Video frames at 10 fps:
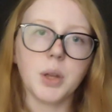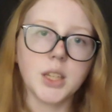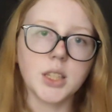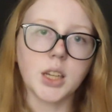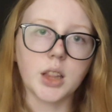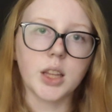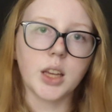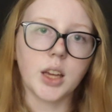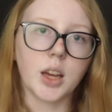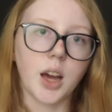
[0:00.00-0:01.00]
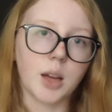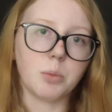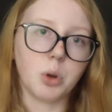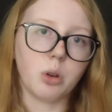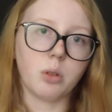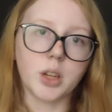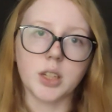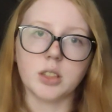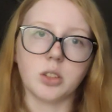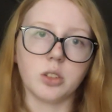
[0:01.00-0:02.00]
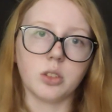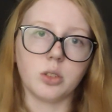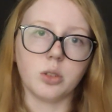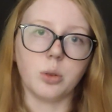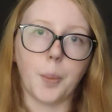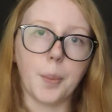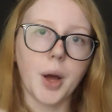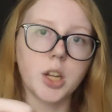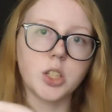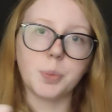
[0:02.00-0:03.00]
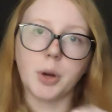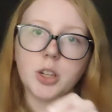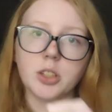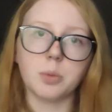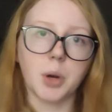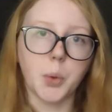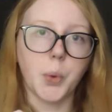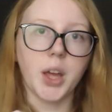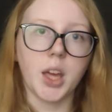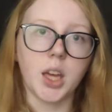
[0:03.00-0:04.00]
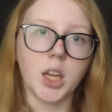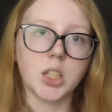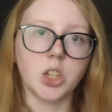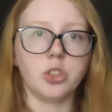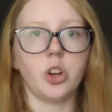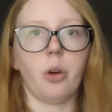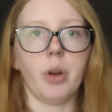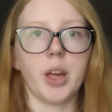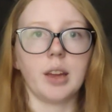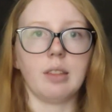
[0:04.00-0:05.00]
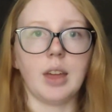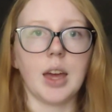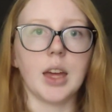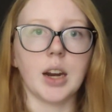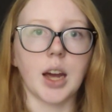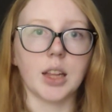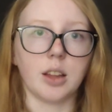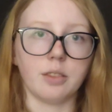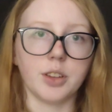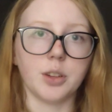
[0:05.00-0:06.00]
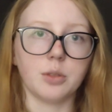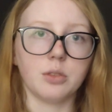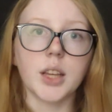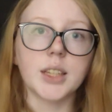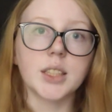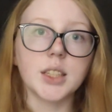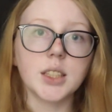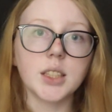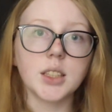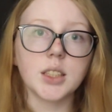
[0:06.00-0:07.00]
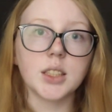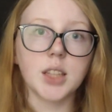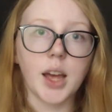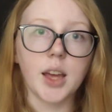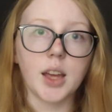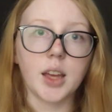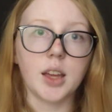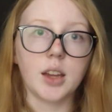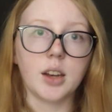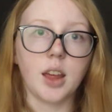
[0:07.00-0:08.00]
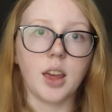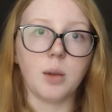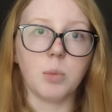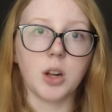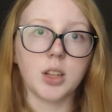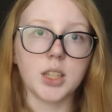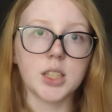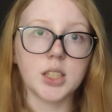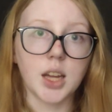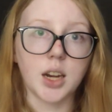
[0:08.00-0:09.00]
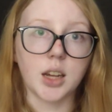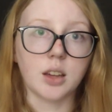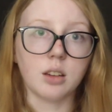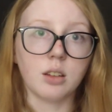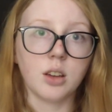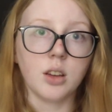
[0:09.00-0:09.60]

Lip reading: basically, I'm going to punch my way into showing that I love you. Like, since this is set in a Middle East setting,